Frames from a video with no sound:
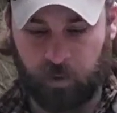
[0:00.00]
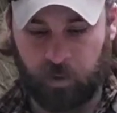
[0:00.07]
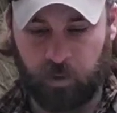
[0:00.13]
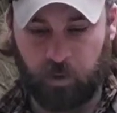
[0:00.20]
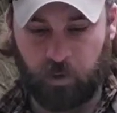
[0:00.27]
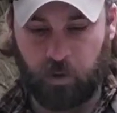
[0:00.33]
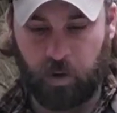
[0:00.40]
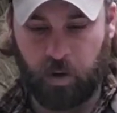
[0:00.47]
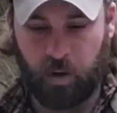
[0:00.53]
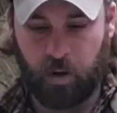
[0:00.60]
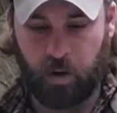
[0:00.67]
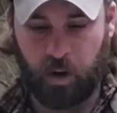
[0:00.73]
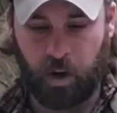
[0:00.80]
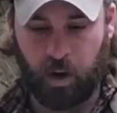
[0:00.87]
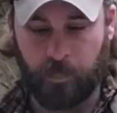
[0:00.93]
little
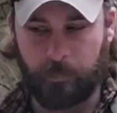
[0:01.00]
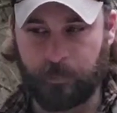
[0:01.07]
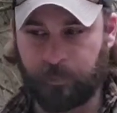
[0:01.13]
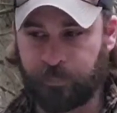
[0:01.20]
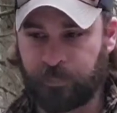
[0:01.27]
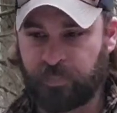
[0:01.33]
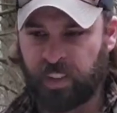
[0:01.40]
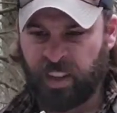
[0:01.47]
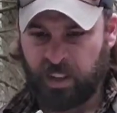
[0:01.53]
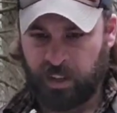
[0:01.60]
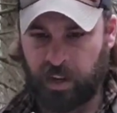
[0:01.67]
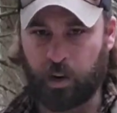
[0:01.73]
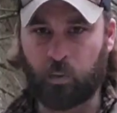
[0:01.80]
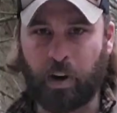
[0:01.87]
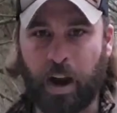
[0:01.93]
kind
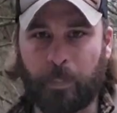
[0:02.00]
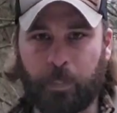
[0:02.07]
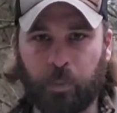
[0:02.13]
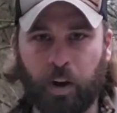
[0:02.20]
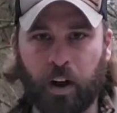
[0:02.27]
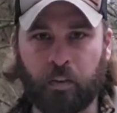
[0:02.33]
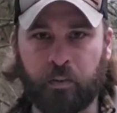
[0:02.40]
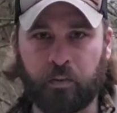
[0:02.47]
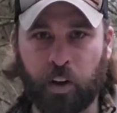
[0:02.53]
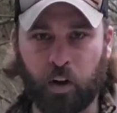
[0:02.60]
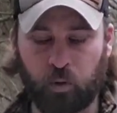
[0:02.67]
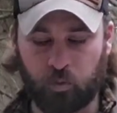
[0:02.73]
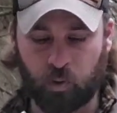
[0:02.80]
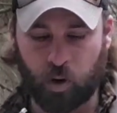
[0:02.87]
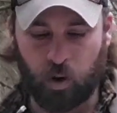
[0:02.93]
of wraparound
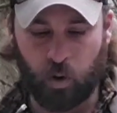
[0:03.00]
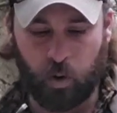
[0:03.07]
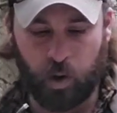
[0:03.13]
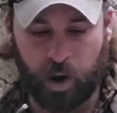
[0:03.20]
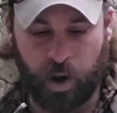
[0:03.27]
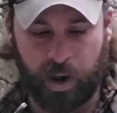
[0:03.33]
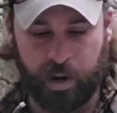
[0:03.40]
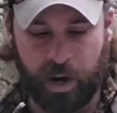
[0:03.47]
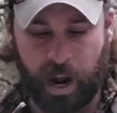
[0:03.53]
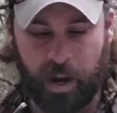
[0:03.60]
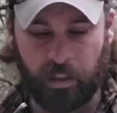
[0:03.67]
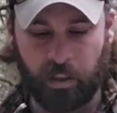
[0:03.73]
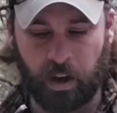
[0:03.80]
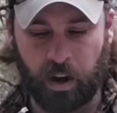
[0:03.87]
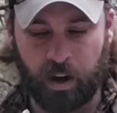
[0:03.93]
Velcro and
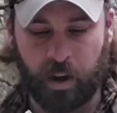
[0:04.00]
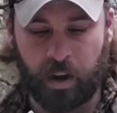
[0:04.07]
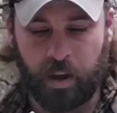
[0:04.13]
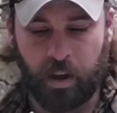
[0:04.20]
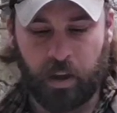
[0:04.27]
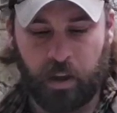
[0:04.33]
nylon